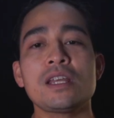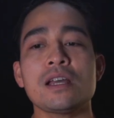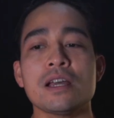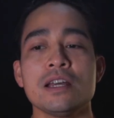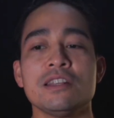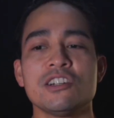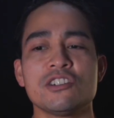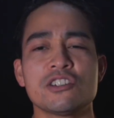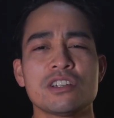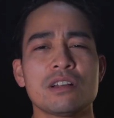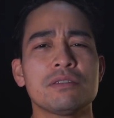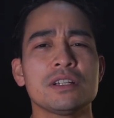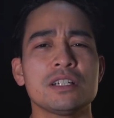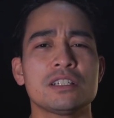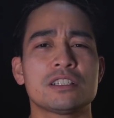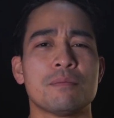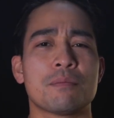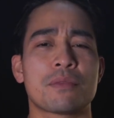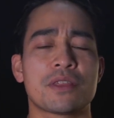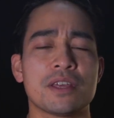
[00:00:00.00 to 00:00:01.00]
And there's definitely
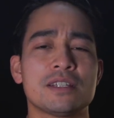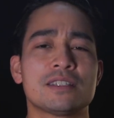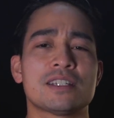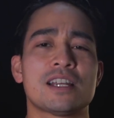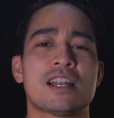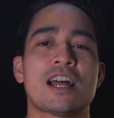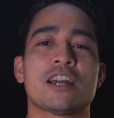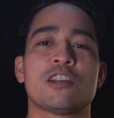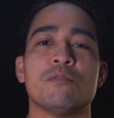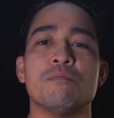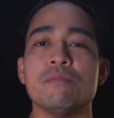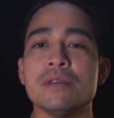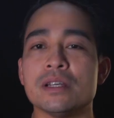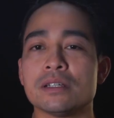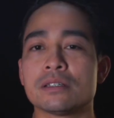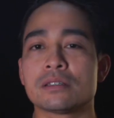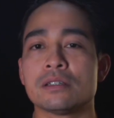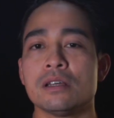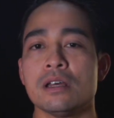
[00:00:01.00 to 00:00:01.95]
some things that I could miss.